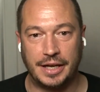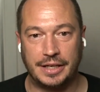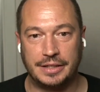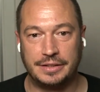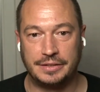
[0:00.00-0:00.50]

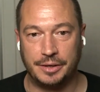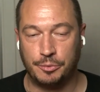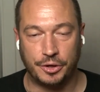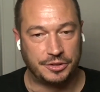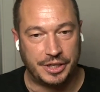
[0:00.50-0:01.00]
And
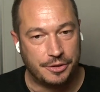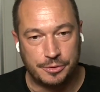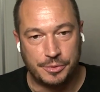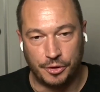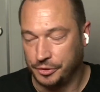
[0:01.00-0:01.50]
they work
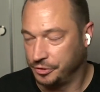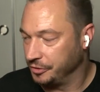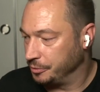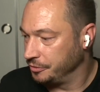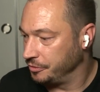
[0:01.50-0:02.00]
together with
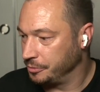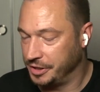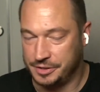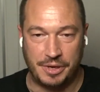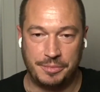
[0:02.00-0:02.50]
folks they would have
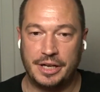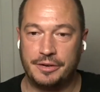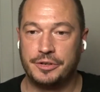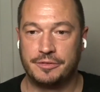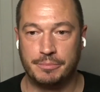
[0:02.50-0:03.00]
otherwise maybe
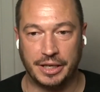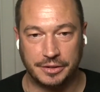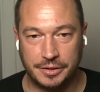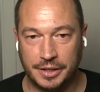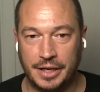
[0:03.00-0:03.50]
never even
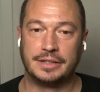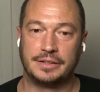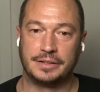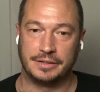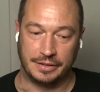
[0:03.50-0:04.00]
met.
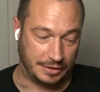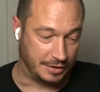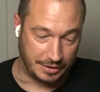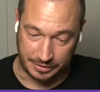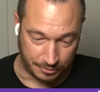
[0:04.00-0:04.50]
And
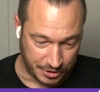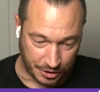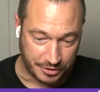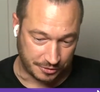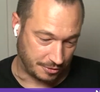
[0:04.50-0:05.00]
the
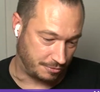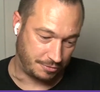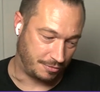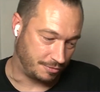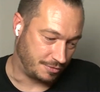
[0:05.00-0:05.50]
results
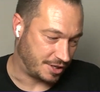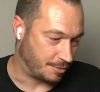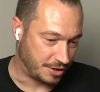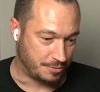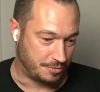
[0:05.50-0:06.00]

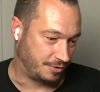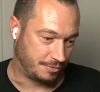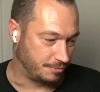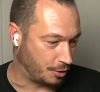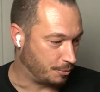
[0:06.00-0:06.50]

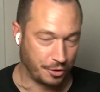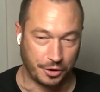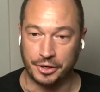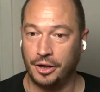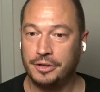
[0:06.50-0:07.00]
sometimes don't
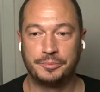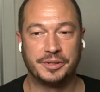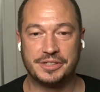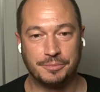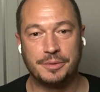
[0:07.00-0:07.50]
work at all,
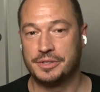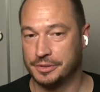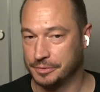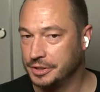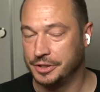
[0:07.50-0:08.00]
but
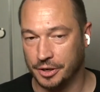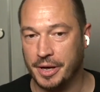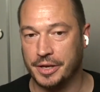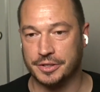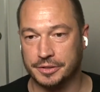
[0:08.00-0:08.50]
sometimes they really
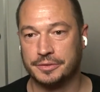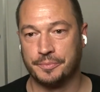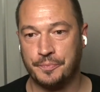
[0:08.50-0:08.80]
are magic.